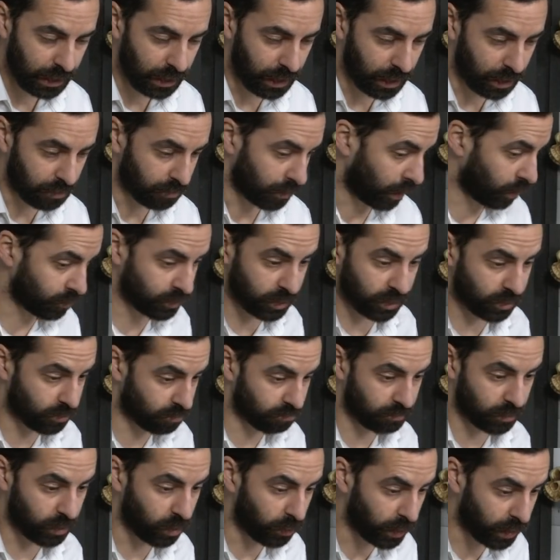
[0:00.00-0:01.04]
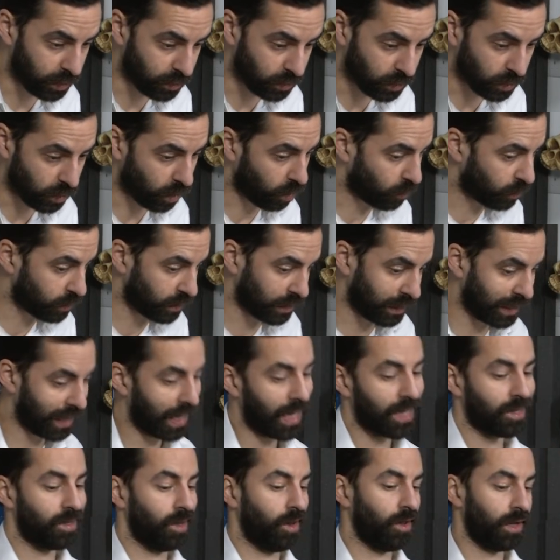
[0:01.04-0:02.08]
I'll just go ahead and start with the
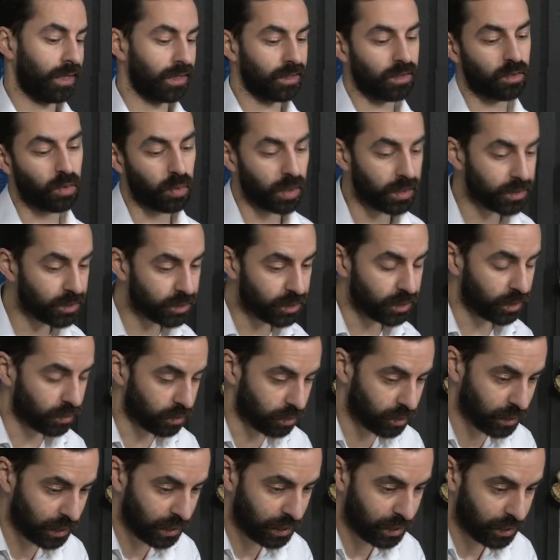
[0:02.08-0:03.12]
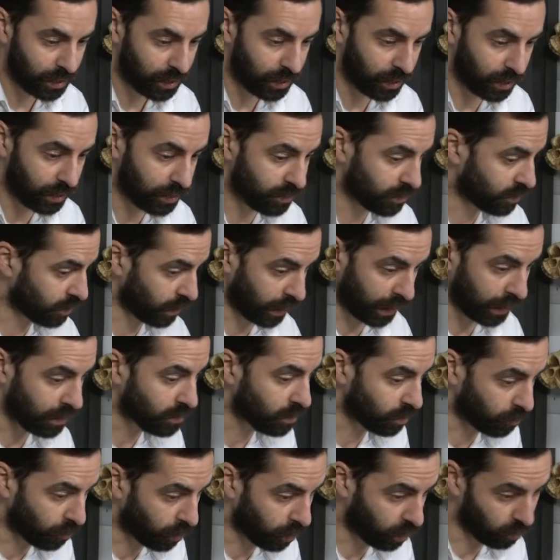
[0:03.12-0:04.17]
headline question. Is
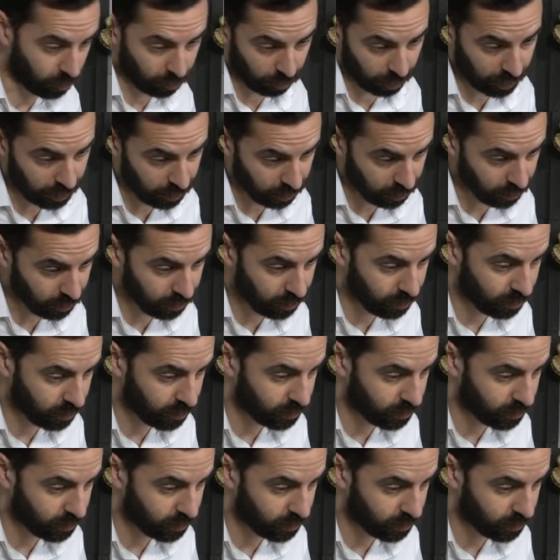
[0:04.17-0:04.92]
ASMR real?